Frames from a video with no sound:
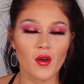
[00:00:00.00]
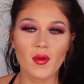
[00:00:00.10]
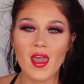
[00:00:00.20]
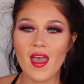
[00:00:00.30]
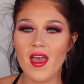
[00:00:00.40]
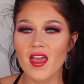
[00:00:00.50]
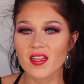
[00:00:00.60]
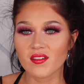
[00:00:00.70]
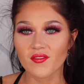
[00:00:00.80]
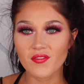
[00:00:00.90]
I went ahead
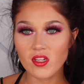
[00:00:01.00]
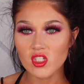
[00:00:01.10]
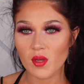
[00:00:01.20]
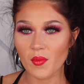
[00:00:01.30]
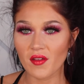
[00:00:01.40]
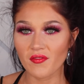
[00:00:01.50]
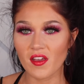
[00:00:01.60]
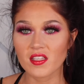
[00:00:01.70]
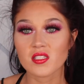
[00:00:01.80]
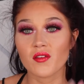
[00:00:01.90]
and finished up my
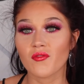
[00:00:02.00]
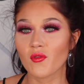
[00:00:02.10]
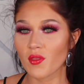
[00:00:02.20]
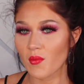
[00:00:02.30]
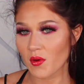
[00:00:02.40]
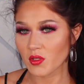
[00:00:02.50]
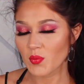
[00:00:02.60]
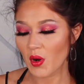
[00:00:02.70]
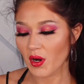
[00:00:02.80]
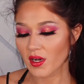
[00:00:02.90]
face for the most
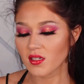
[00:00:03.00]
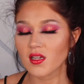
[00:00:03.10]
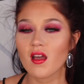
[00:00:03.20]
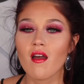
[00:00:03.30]
part.